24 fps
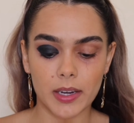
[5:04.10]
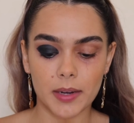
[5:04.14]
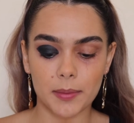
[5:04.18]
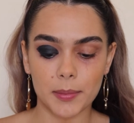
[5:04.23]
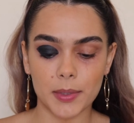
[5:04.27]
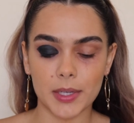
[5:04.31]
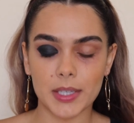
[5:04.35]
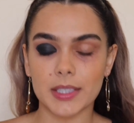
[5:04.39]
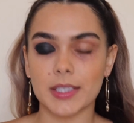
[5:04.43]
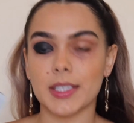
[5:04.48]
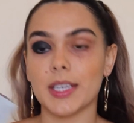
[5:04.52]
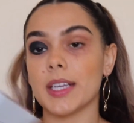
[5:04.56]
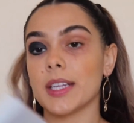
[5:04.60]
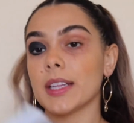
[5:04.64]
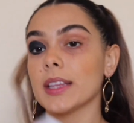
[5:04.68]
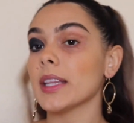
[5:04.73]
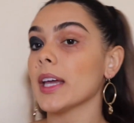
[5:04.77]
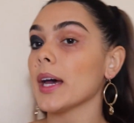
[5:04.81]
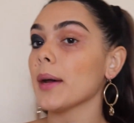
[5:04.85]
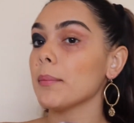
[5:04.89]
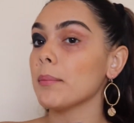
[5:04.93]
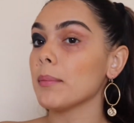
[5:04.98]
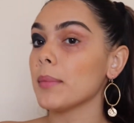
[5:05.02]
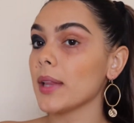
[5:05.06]
I'm going to take
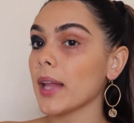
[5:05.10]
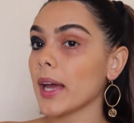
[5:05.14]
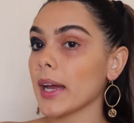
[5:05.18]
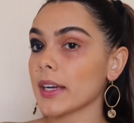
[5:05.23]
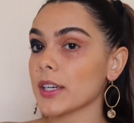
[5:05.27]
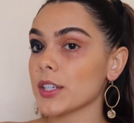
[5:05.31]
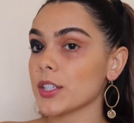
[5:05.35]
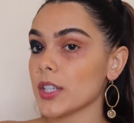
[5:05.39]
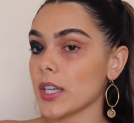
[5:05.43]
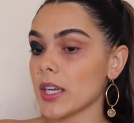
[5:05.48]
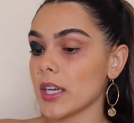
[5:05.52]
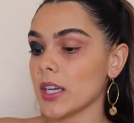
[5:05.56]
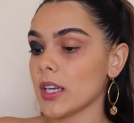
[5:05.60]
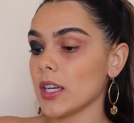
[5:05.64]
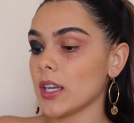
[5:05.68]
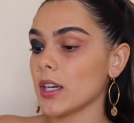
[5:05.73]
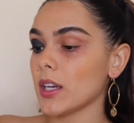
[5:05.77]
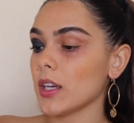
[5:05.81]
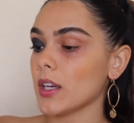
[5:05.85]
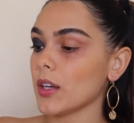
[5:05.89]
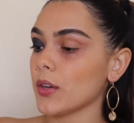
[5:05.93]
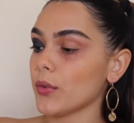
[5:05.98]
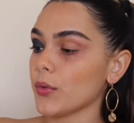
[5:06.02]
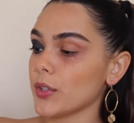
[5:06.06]
that black shade
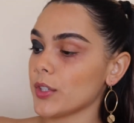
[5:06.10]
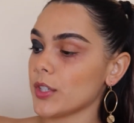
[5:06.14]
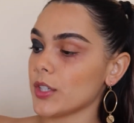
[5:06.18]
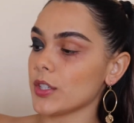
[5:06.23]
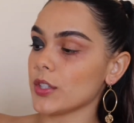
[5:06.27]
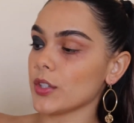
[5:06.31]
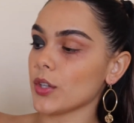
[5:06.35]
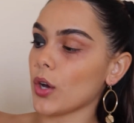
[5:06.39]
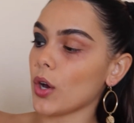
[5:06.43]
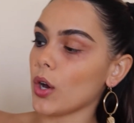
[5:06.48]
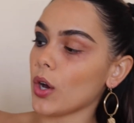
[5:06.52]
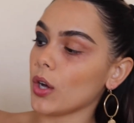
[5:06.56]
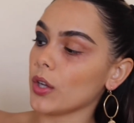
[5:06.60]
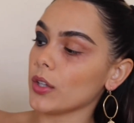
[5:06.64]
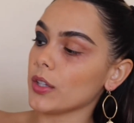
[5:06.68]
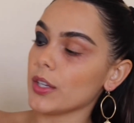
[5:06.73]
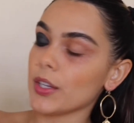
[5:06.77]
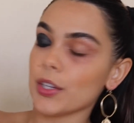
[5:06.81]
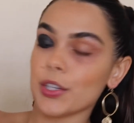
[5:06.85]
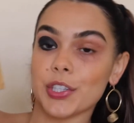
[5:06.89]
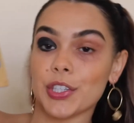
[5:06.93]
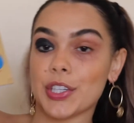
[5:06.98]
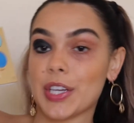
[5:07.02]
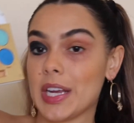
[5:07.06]
which is called
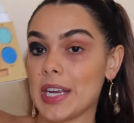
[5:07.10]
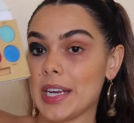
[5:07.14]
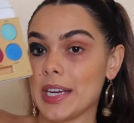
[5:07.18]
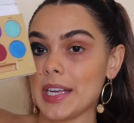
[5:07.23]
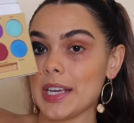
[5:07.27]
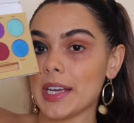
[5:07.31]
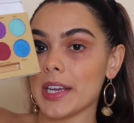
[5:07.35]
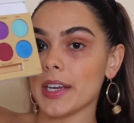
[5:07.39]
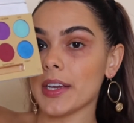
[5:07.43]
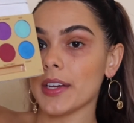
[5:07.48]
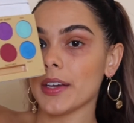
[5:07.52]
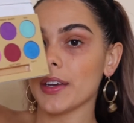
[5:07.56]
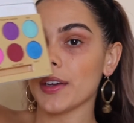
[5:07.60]
Shady,